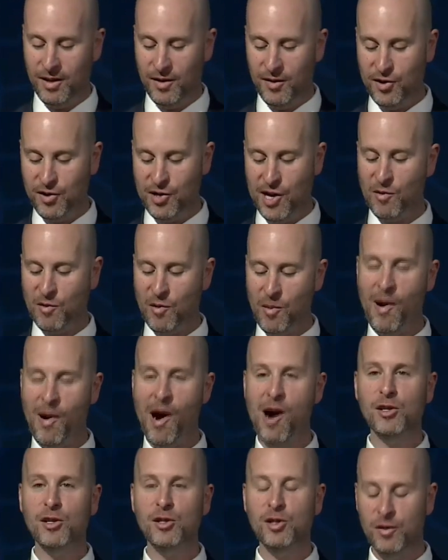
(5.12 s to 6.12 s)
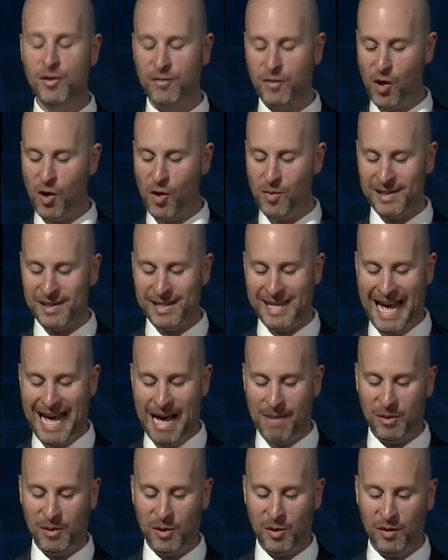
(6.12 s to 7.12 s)
the general partner of Globis
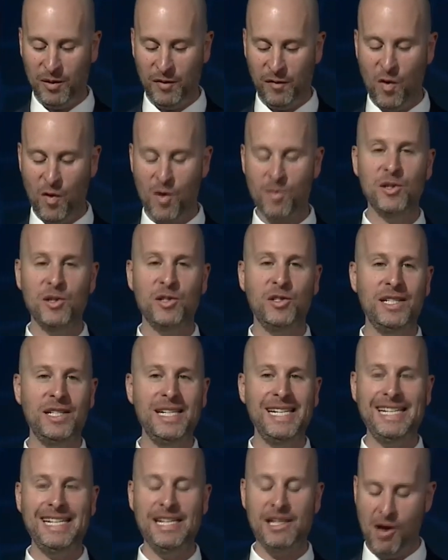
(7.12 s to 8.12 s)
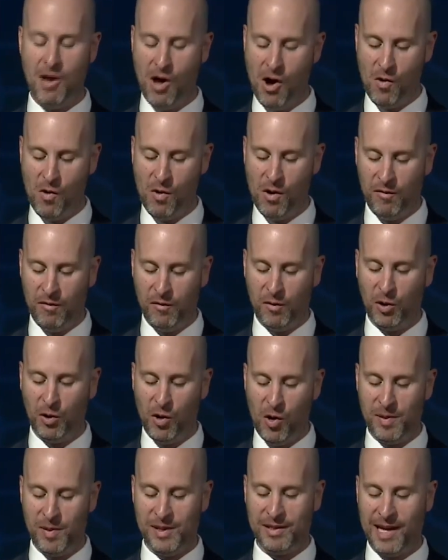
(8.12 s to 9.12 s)
Capital and former CEO of
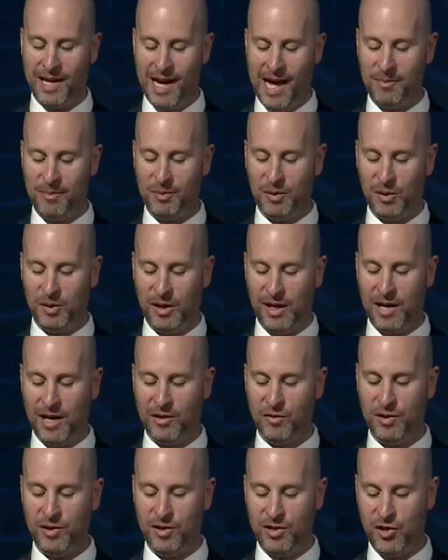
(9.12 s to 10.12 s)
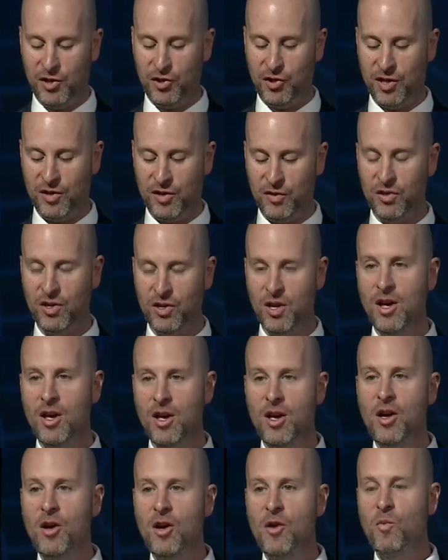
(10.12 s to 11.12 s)
Globis Capital Acquisitions,
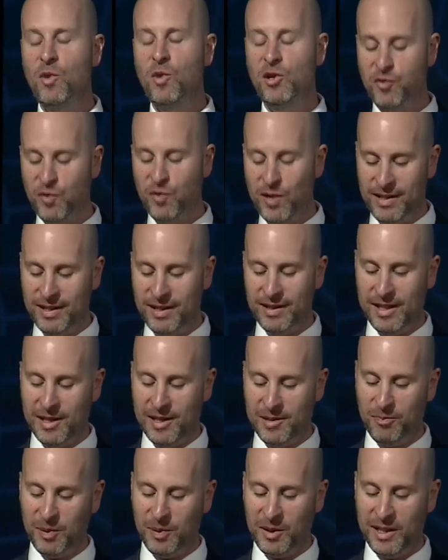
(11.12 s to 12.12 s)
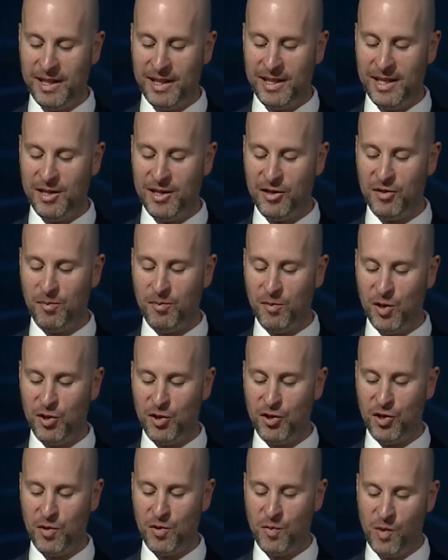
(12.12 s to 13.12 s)
which recently completed its
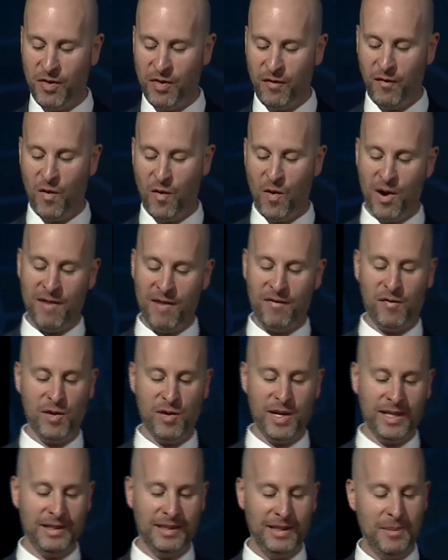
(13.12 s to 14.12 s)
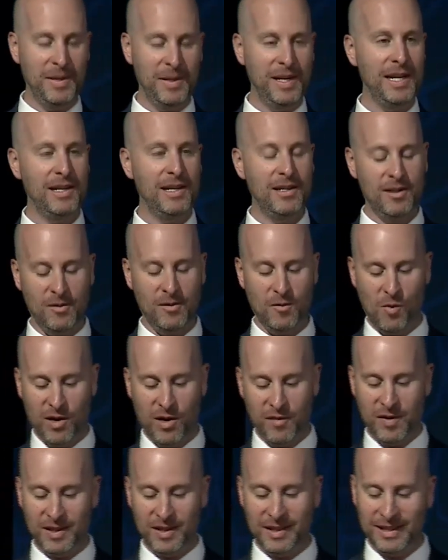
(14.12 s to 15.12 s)
merger with Forafric Limited, one
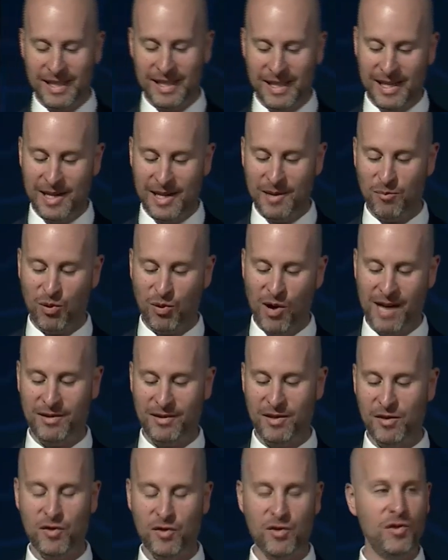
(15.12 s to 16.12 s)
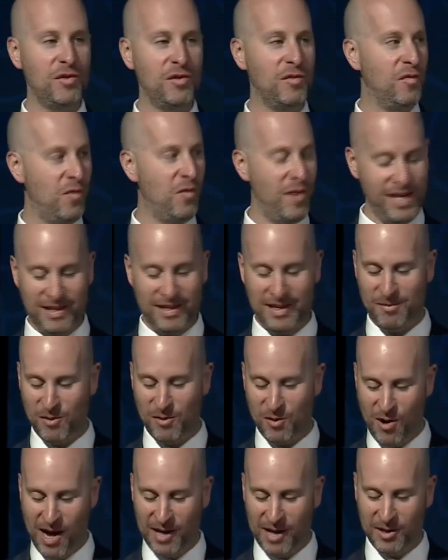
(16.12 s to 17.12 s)
of the leading processors of wheat in
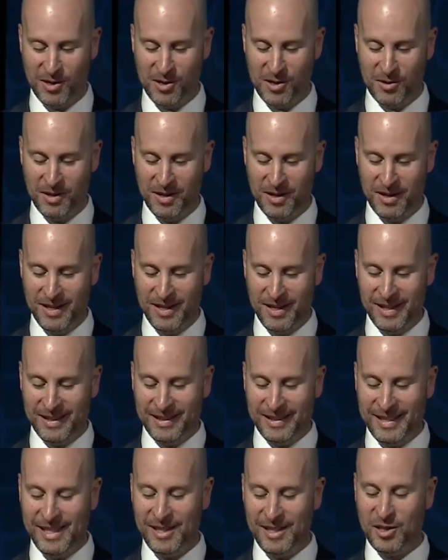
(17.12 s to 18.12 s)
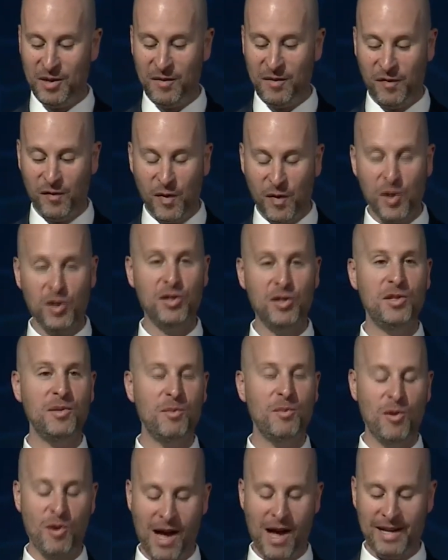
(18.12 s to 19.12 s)
Morocco, leading to the first
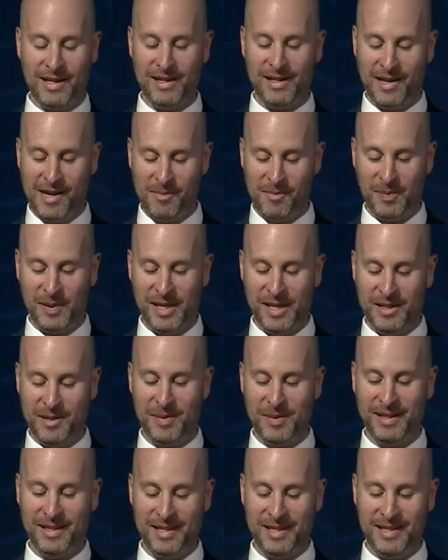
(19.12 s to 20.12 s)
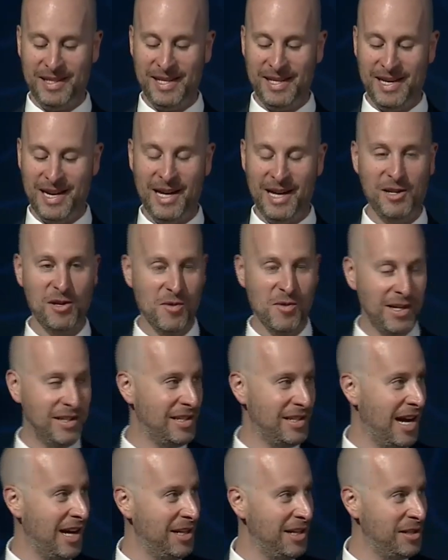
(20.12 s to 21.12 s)
Moroccan company to be listed on a U.S.
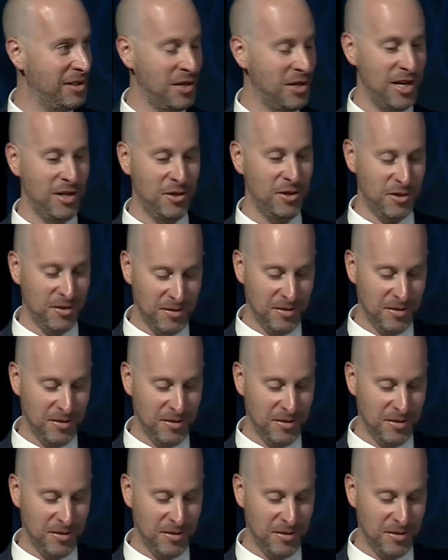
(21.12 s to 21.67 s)
stock exchange.